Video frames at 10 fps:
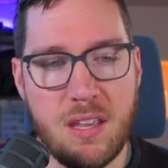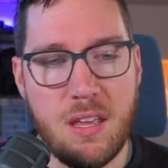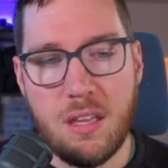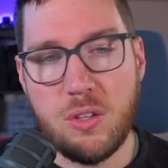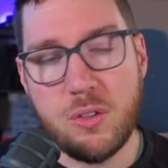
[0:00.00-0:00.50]

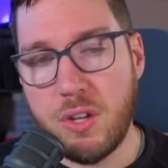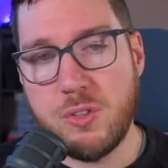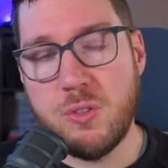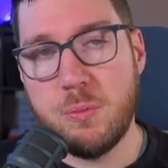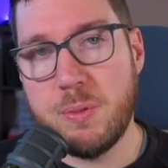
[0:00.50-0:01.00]
You could
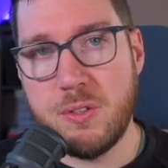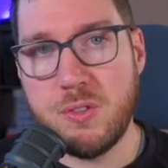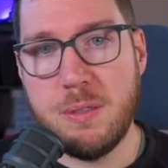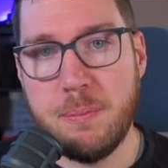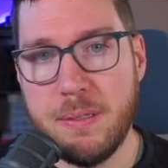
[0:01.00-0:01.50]
also
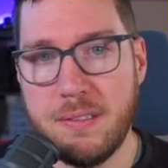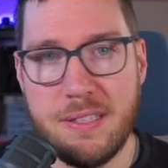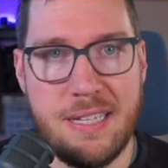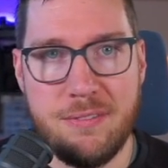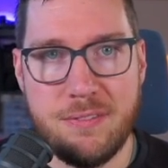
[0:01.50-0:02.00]
potentially build
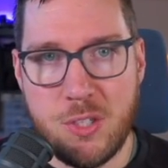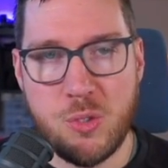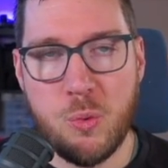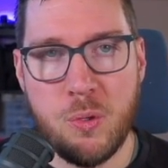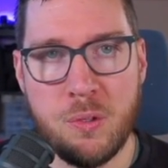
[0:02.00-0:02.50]
a
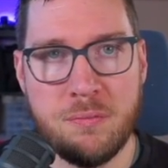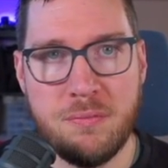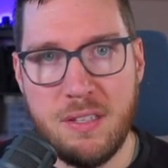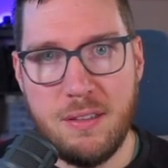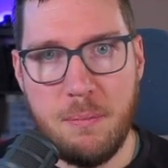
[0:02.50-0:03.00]
visual
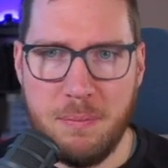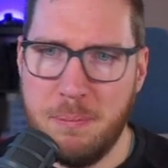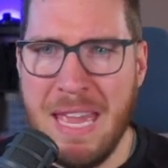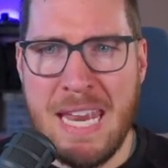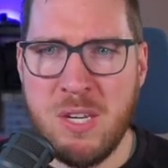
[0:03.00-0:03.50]

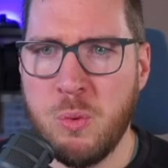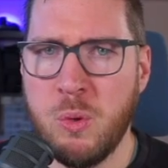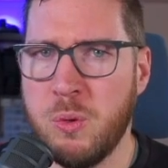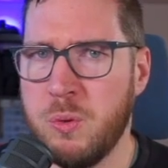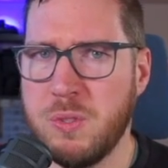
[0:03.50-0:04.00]

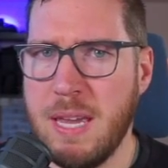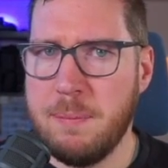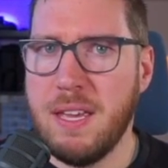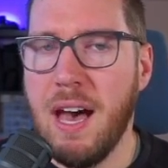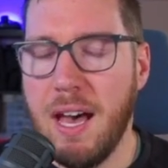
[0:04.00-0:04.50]
manual type
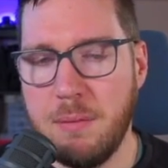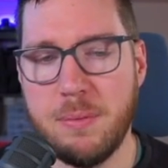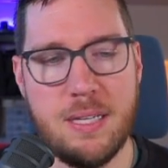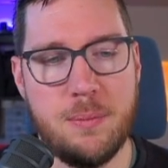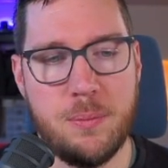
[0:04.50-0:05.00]

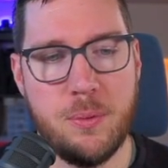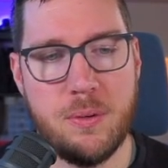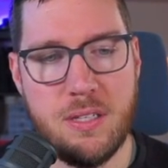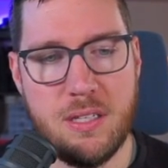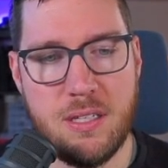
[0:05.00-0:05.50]
Kanban
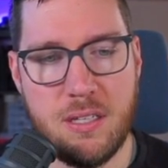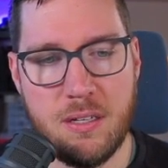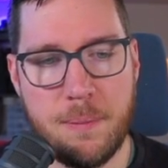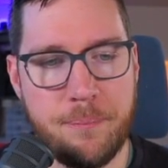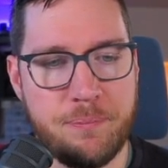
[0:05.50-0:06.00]
board in
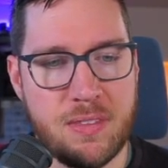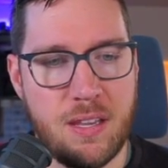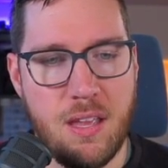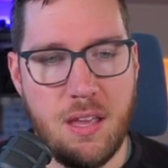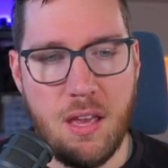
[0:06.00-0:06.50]
here.
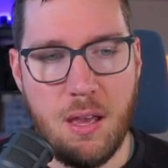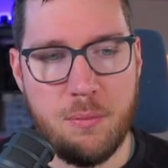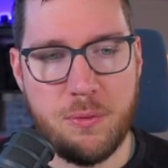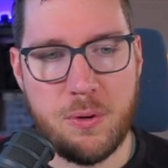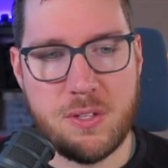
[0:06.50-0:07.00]
Um,
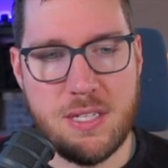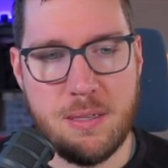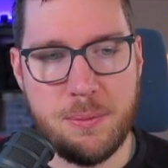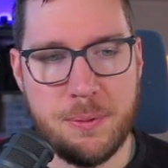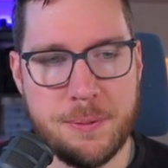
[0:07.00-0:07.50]
for
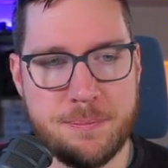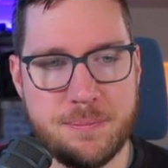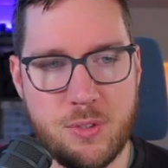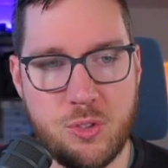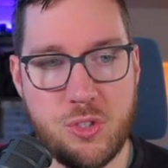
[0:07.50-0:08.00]
example,
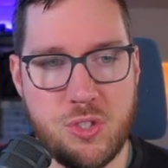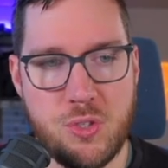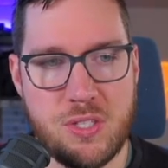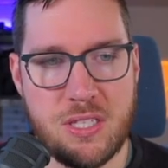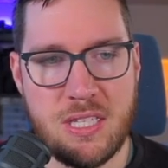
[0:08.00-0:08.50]
just
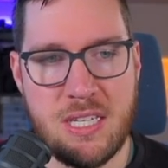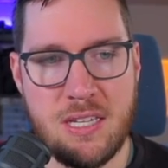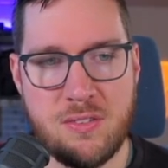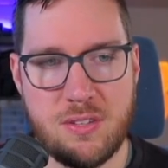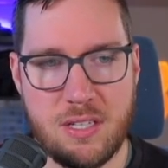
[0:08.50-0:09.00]
using
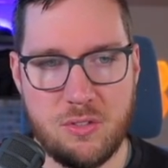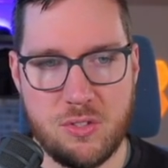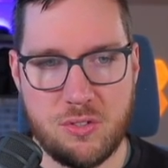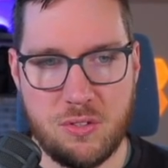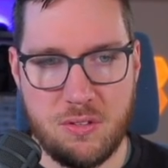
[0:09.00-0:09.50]
these, I can
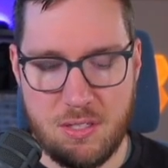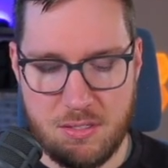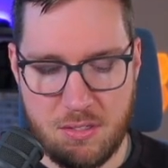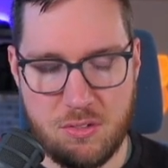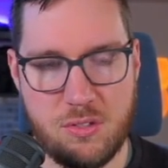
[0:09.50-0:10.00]
just turn this
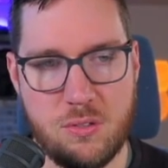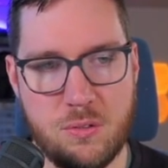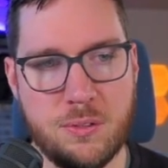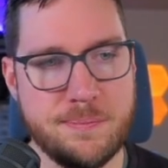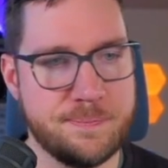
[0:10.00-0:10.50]

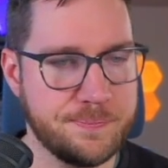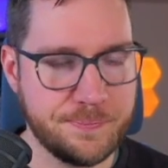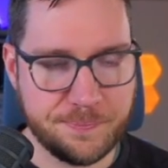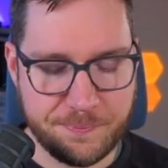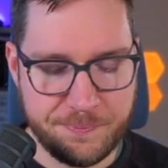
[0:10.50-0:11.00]
into,
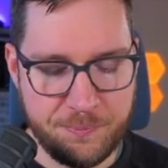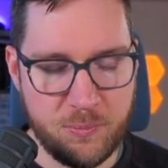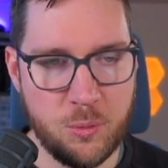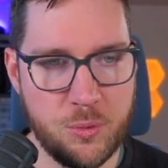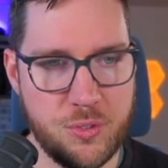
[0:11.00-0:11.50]

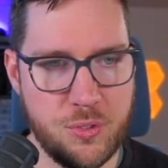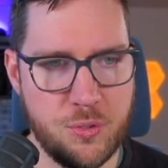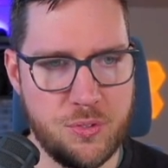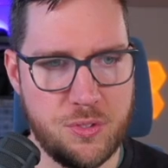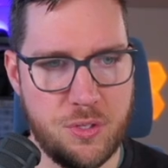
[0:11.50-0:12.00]
we'll do
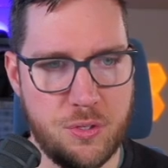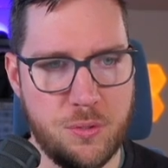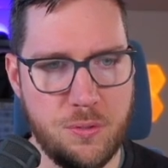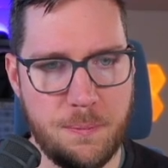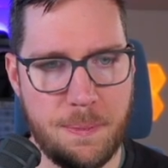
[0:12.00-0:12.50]
to do,